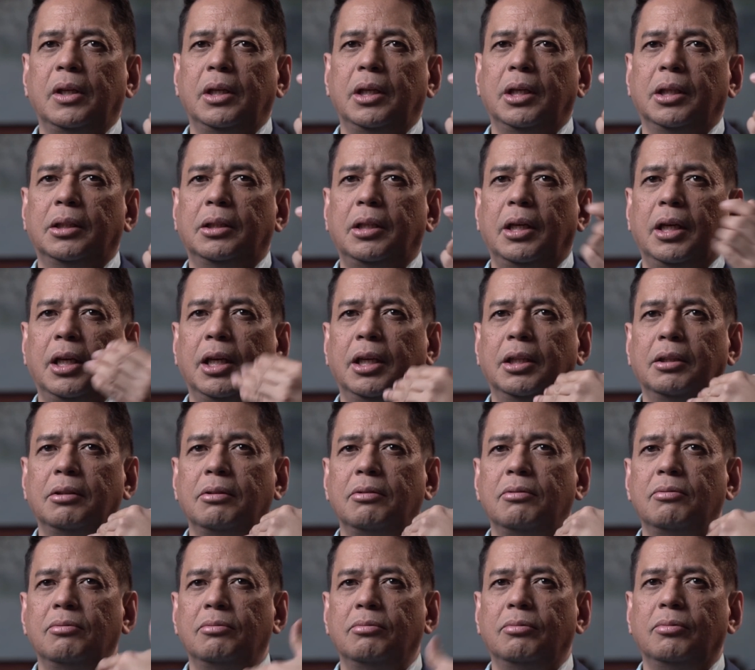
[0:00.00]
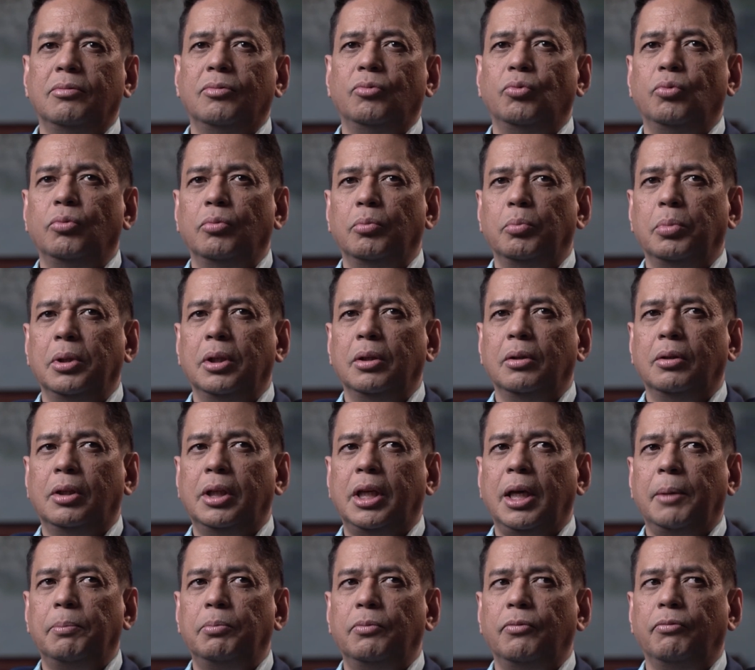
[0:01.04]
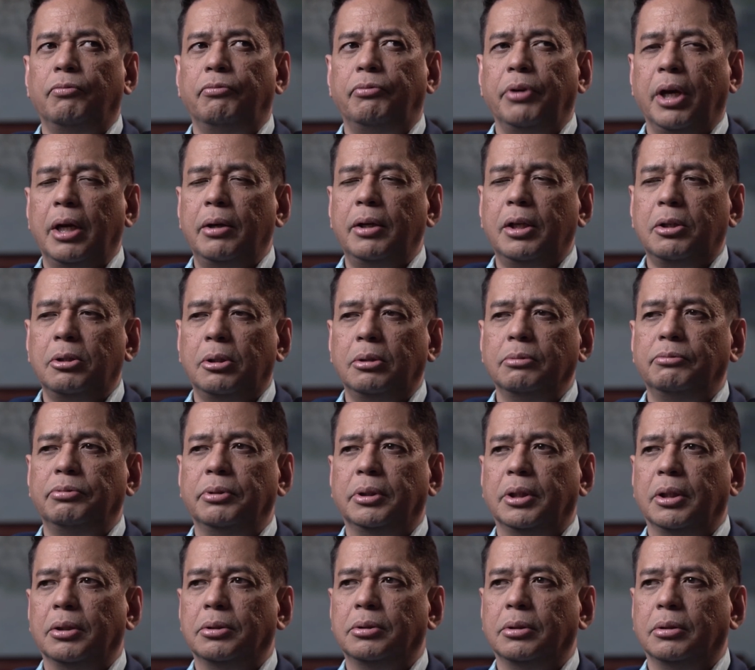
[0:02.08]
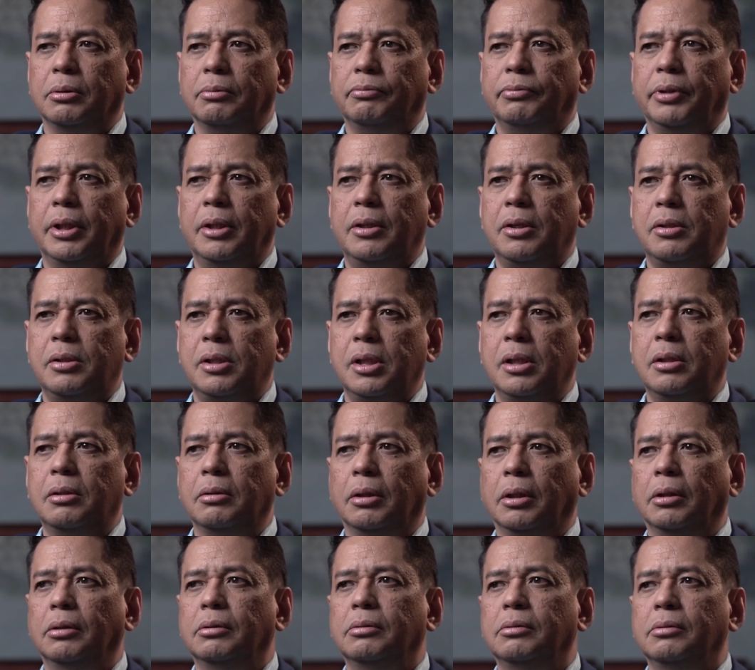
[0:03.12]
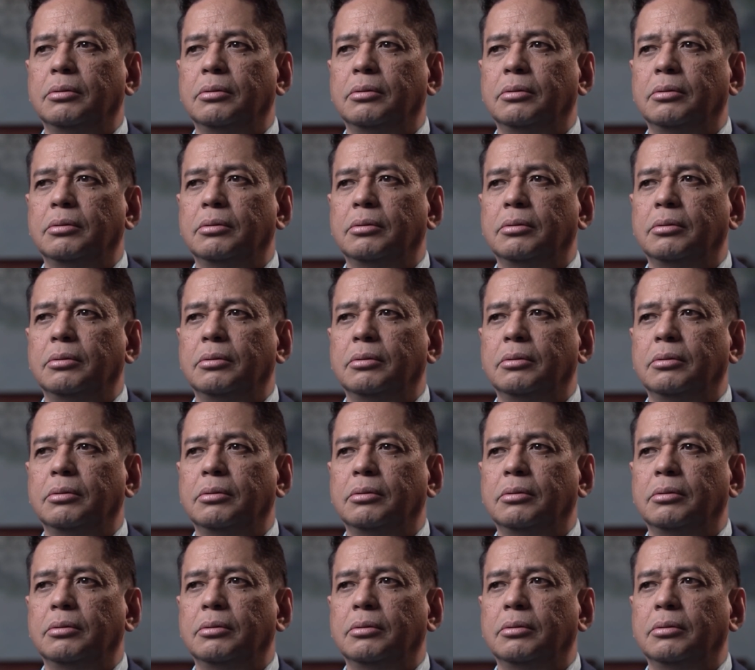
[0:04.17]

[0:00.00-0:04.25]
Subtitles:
it had been kept very confidential, very secret.